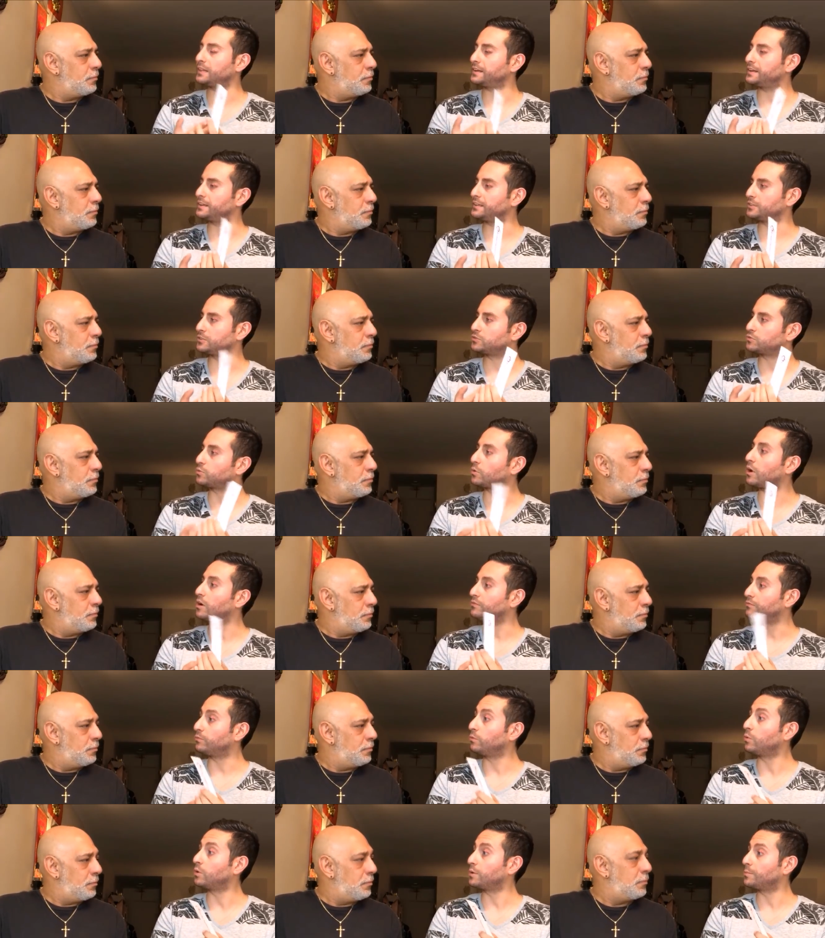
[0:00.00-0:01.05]
Speaker 1: it in its raw
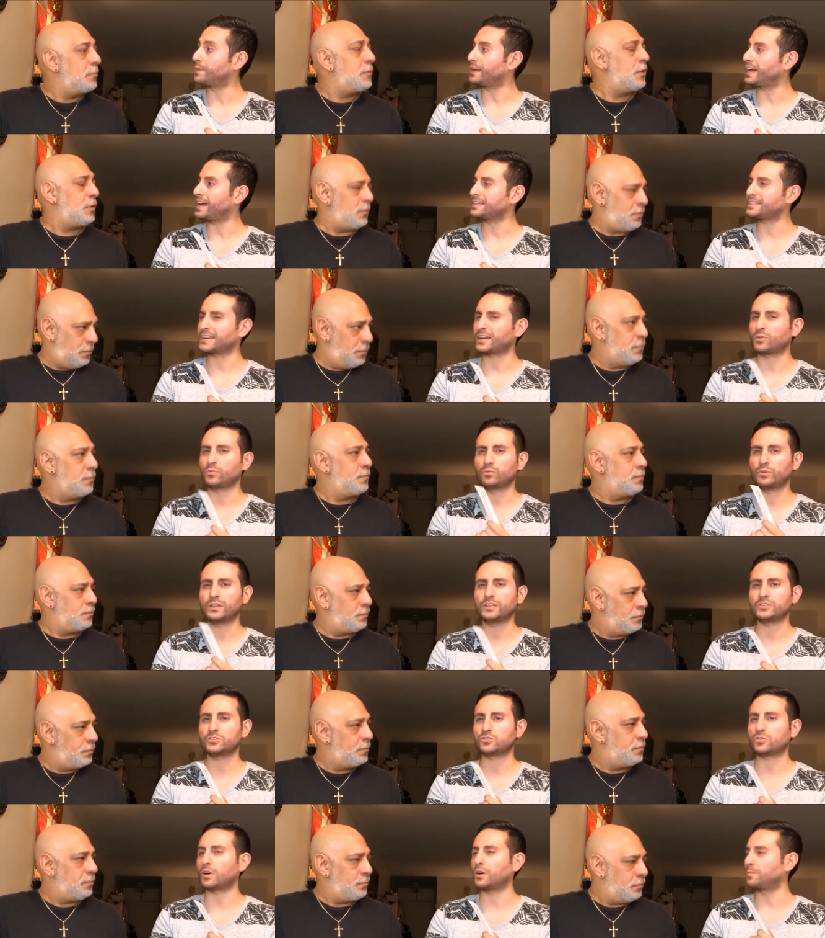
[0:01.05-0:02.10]
form, it has like a
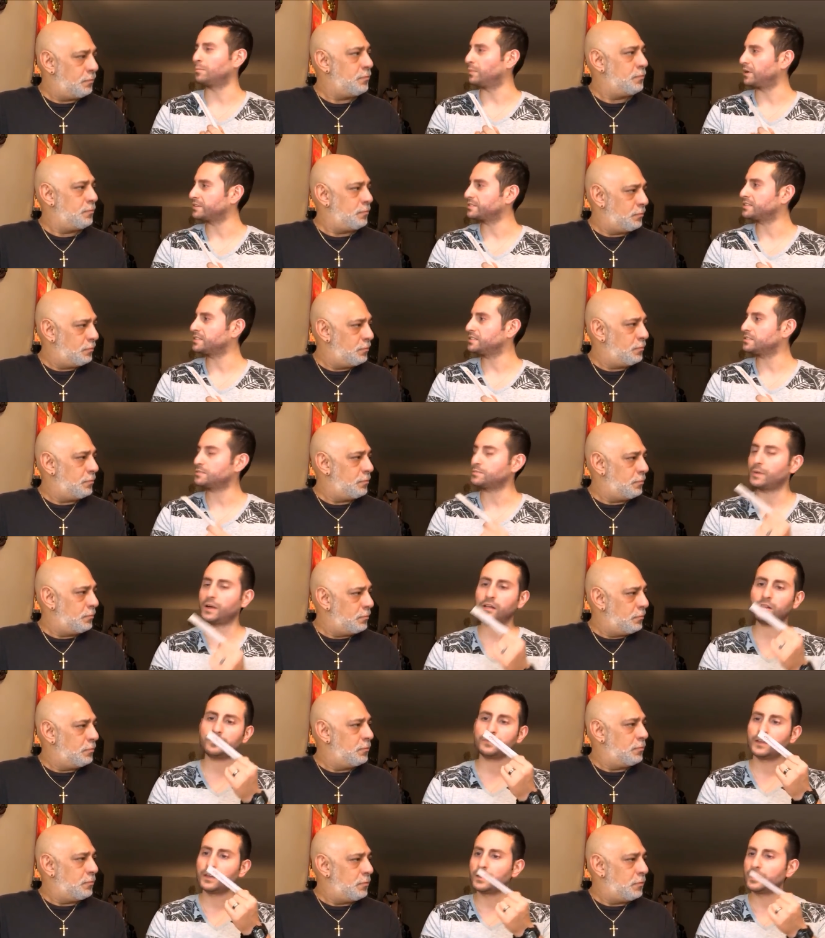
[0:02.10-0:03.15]
really strong musky
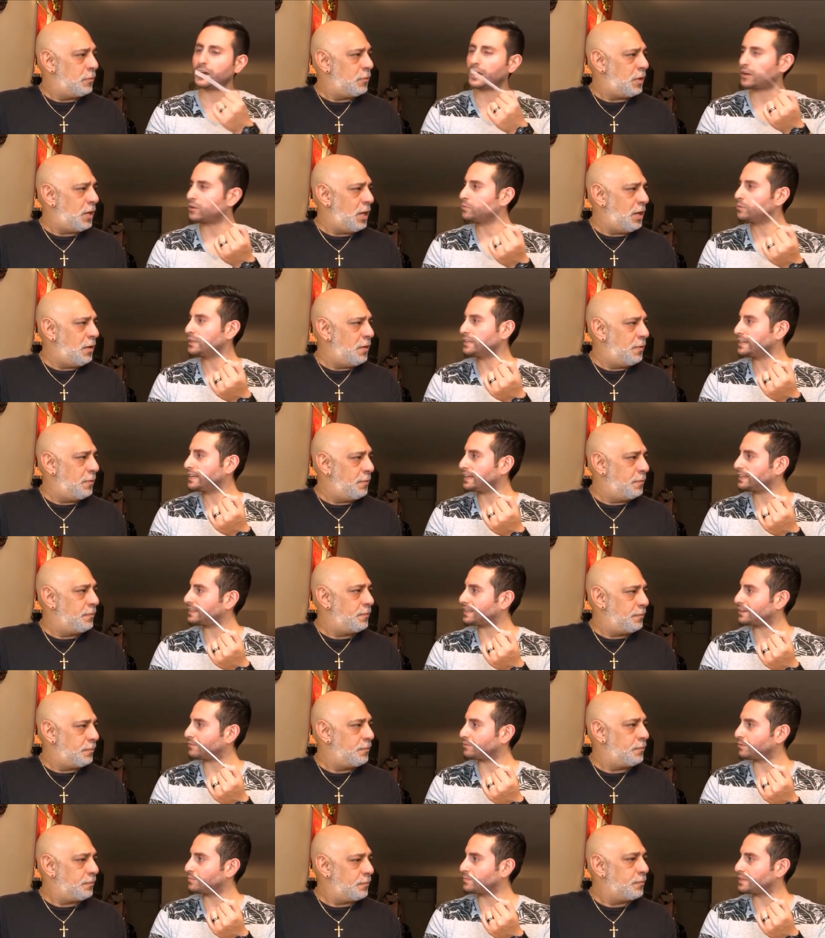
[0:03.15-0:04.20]
smell. Okay. I don't really get
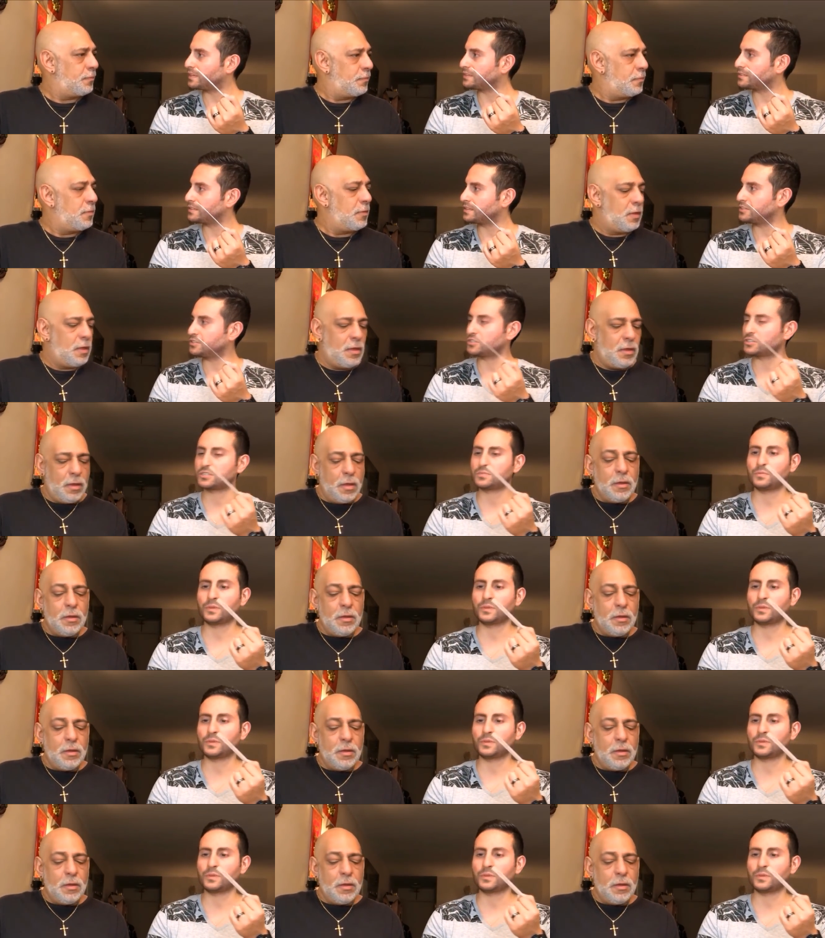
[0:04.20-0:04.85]
that from this. It just